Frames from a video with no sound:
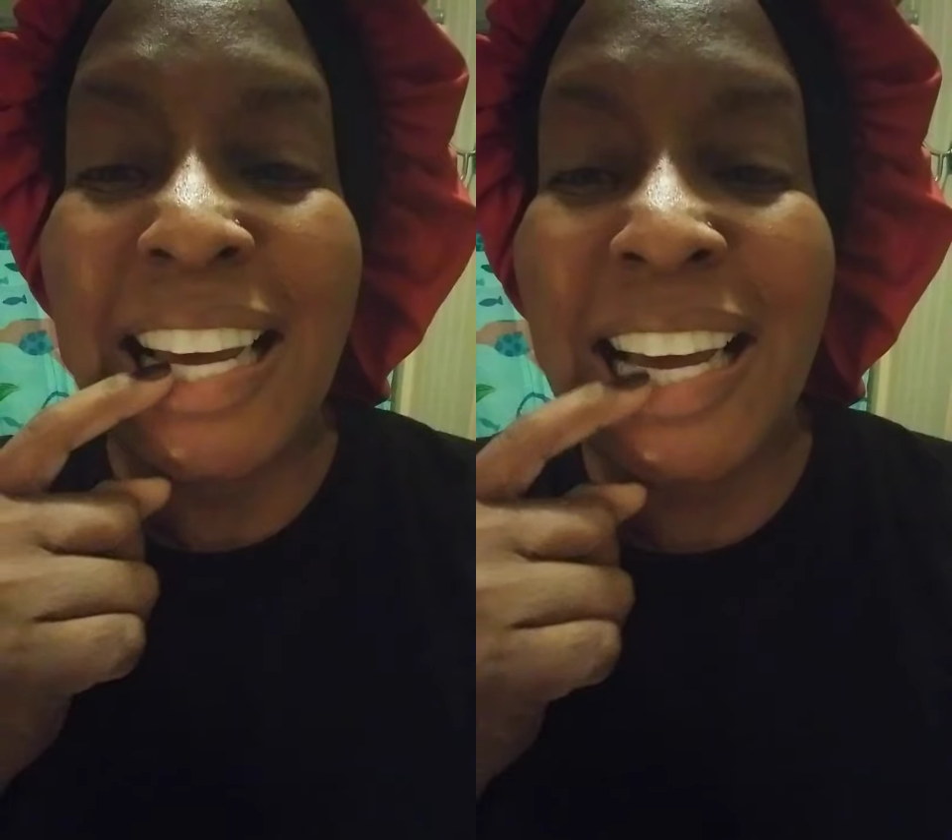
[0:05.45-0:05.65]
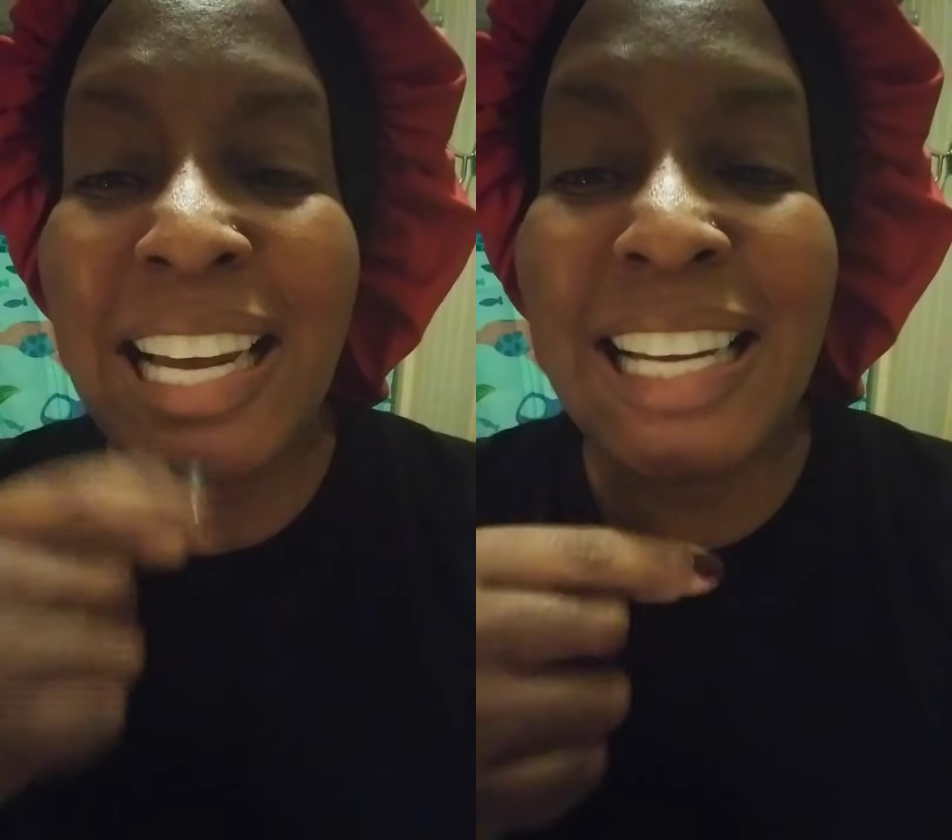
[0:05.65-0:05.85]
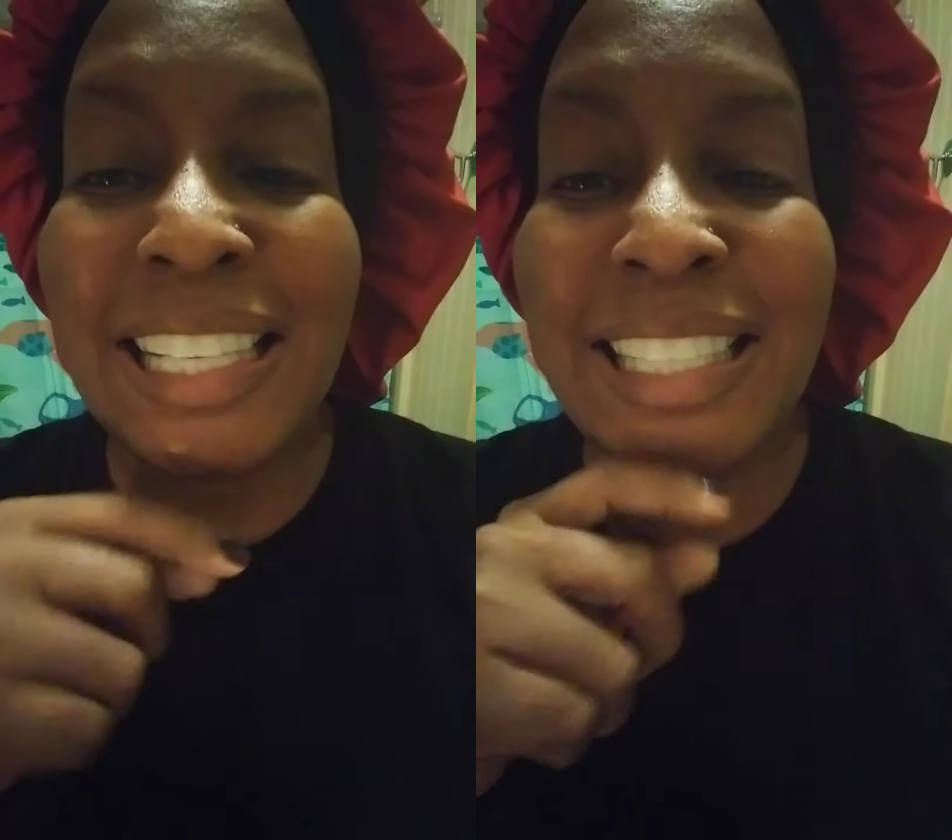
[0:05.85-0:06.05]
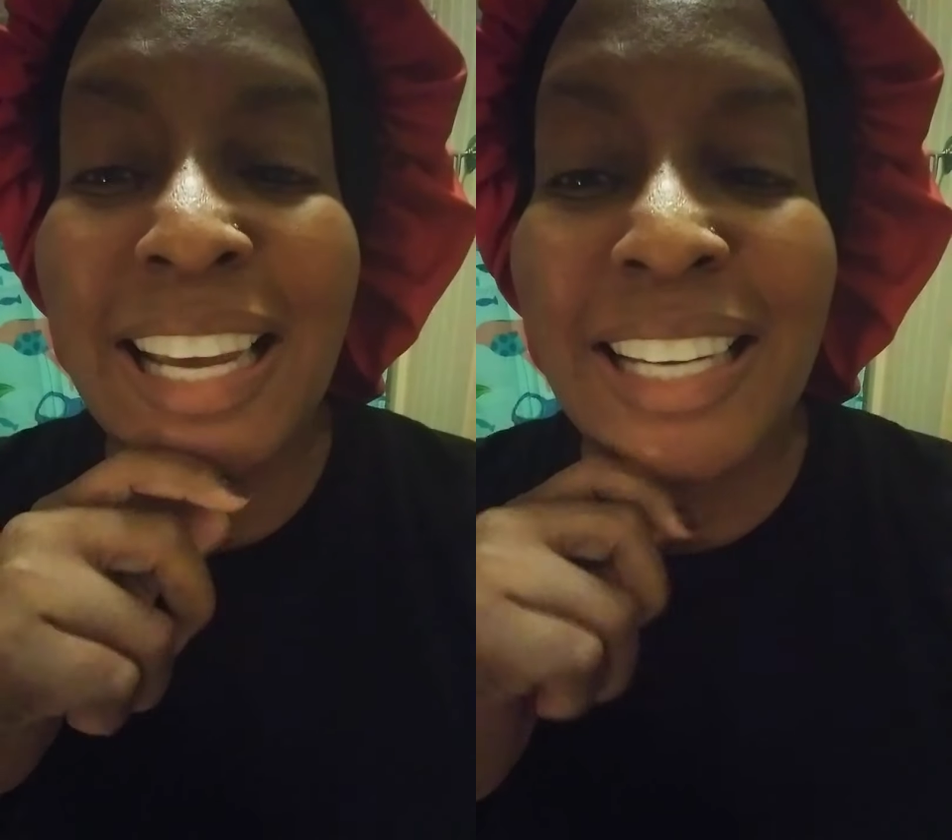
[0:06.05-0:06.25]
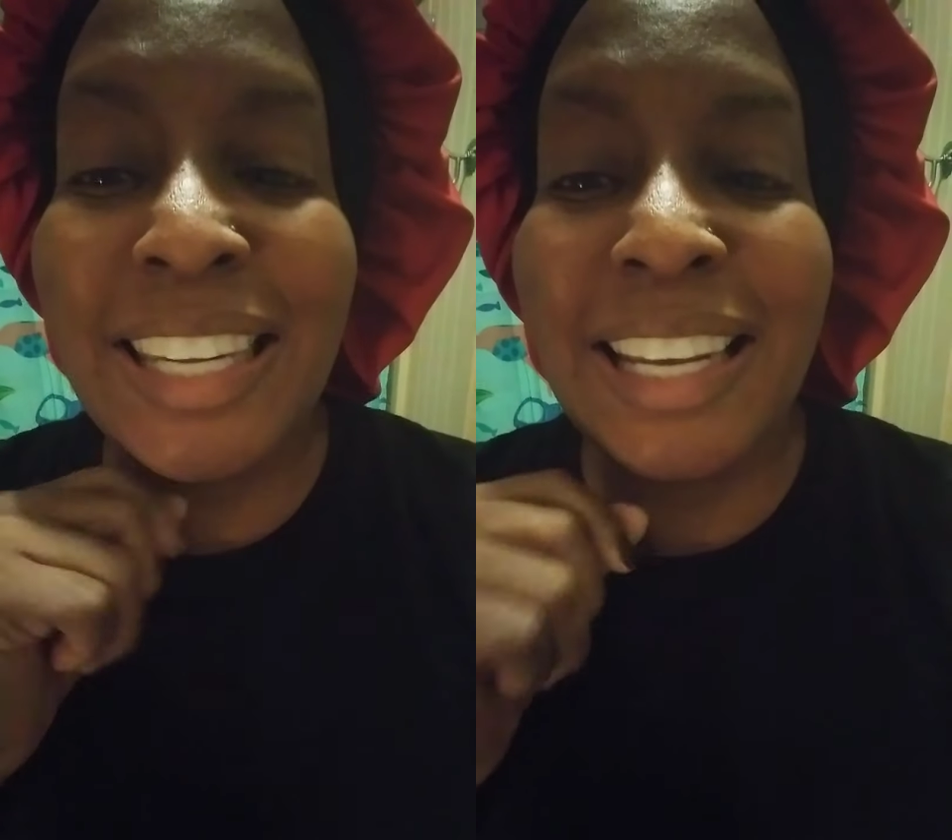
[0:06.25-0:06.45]

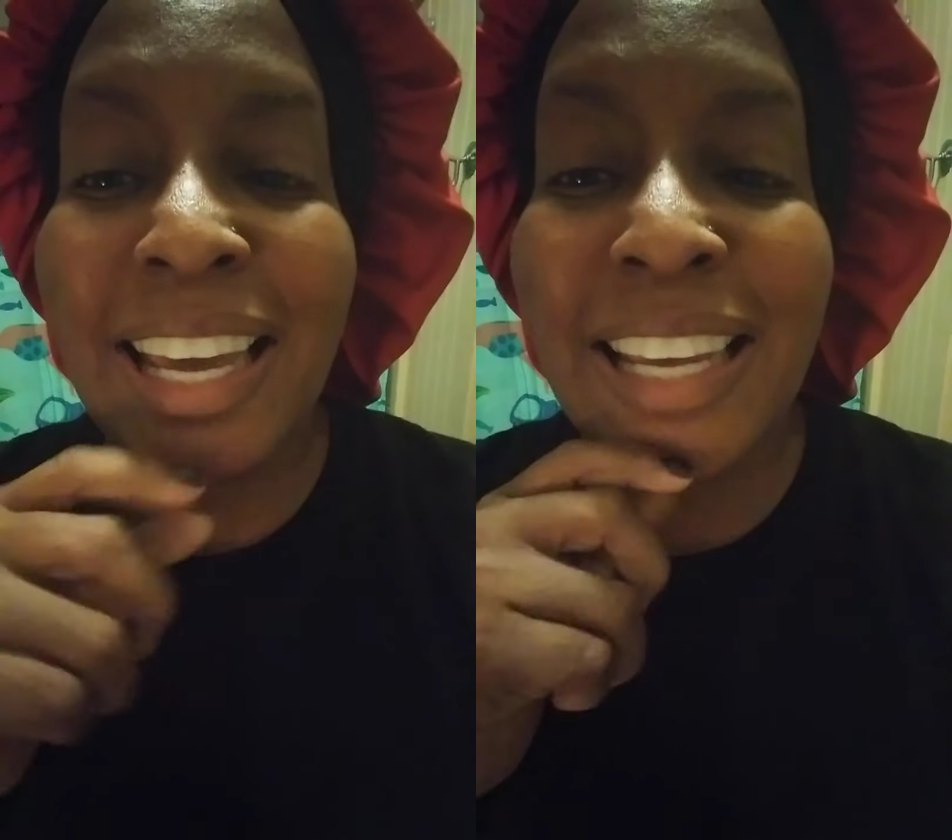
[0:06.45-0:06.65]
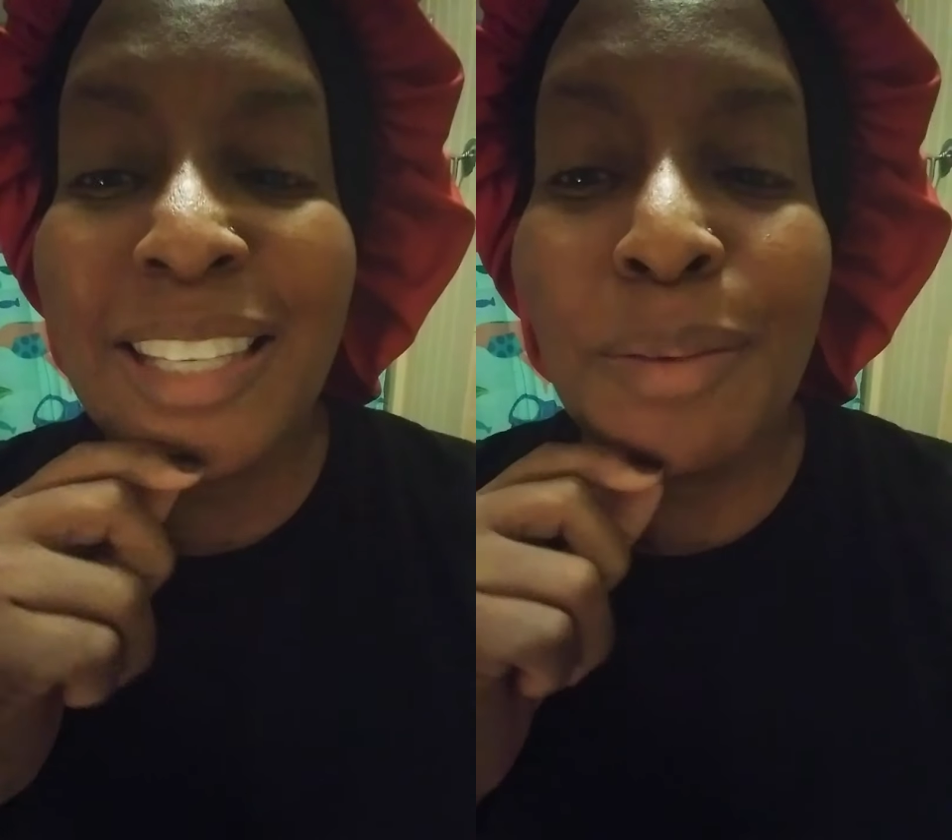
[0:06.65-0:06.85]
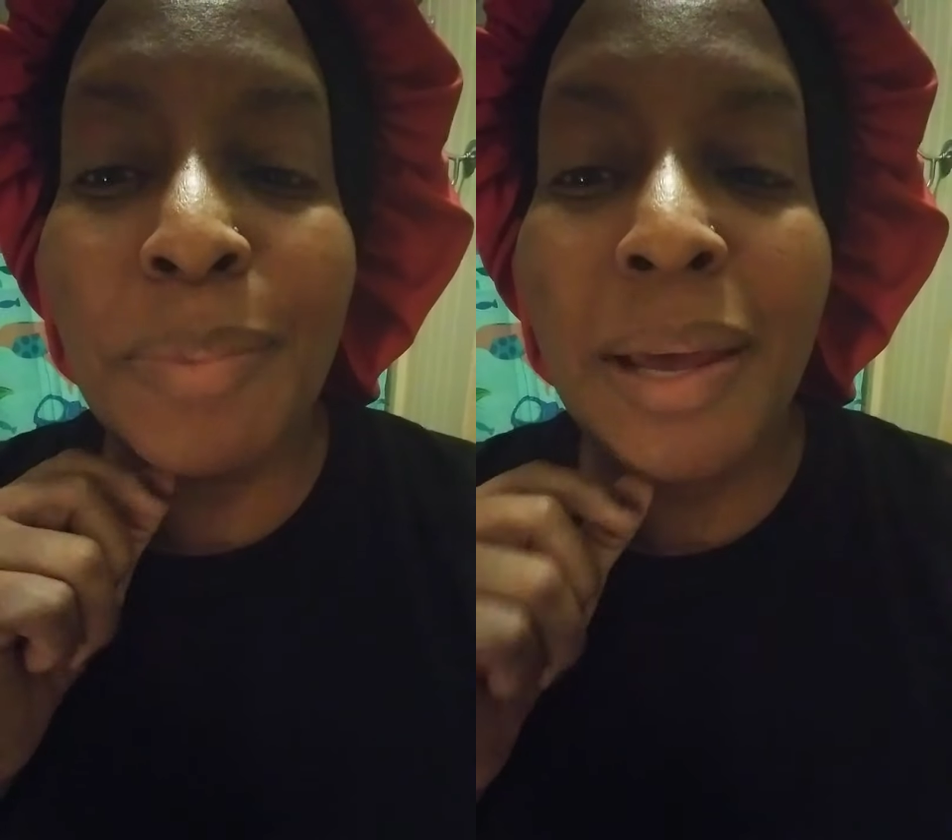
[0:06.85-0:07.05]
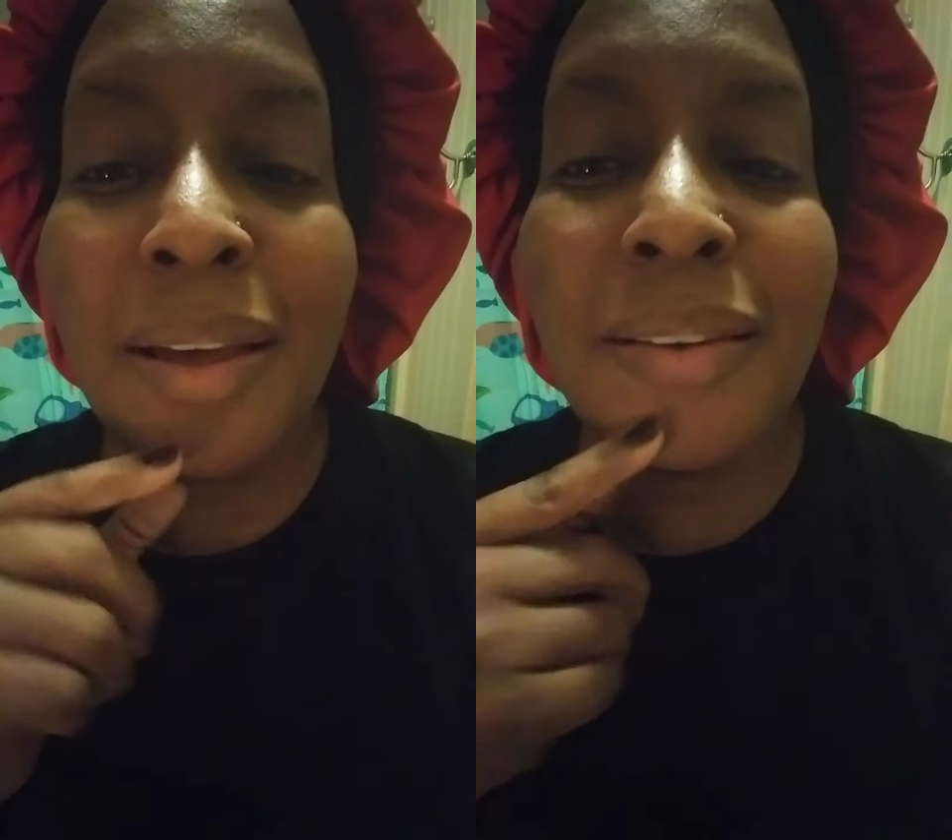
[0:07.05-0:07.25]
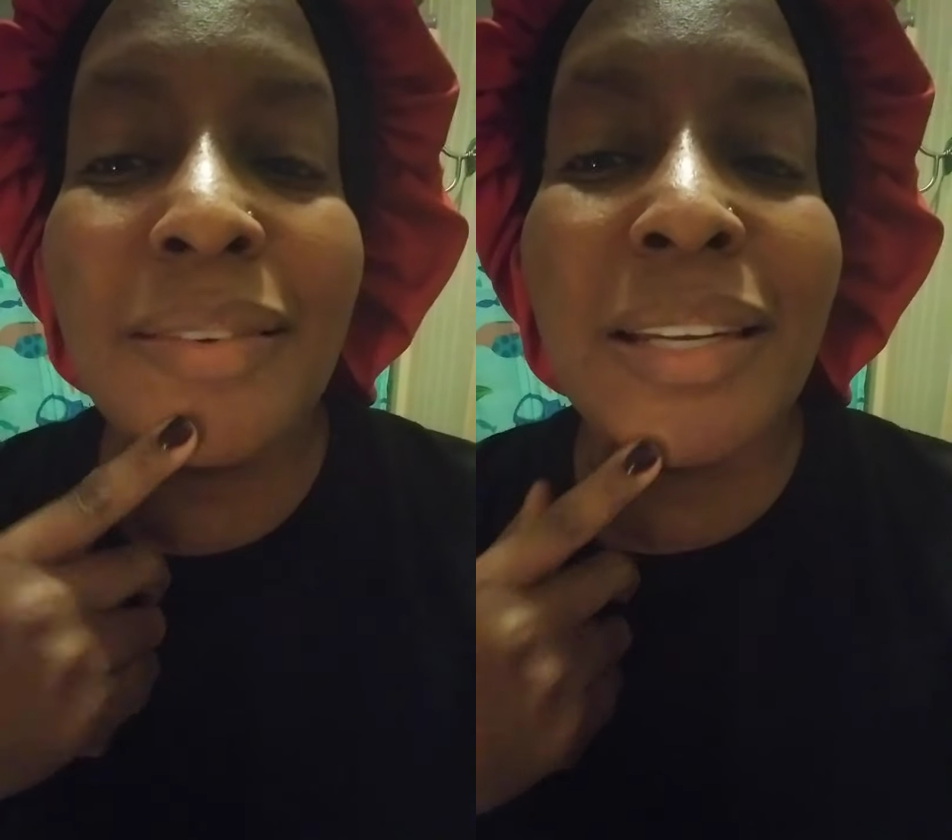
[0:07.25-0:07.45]
talk to you guys
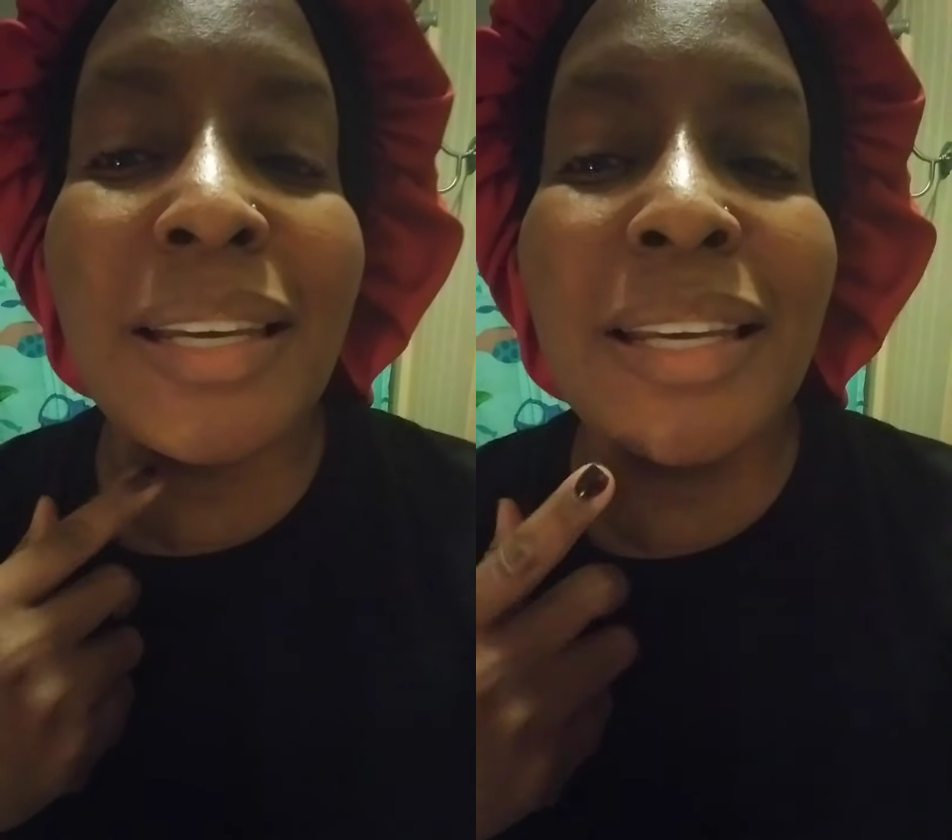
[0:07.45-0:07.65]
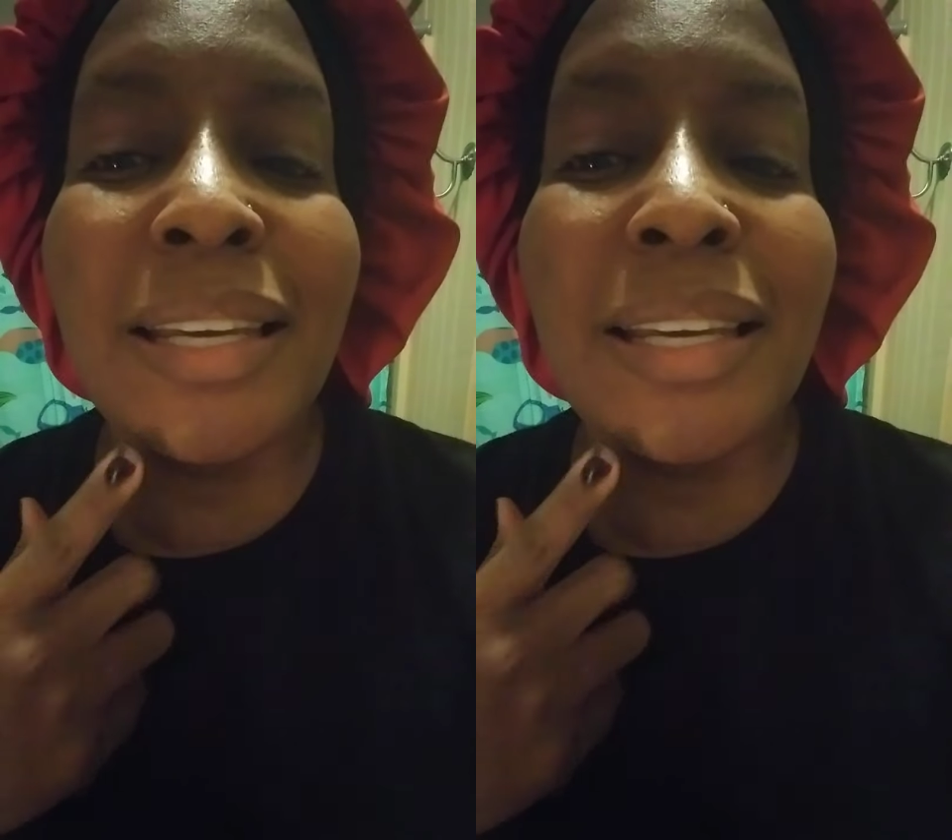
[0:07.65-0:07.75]
about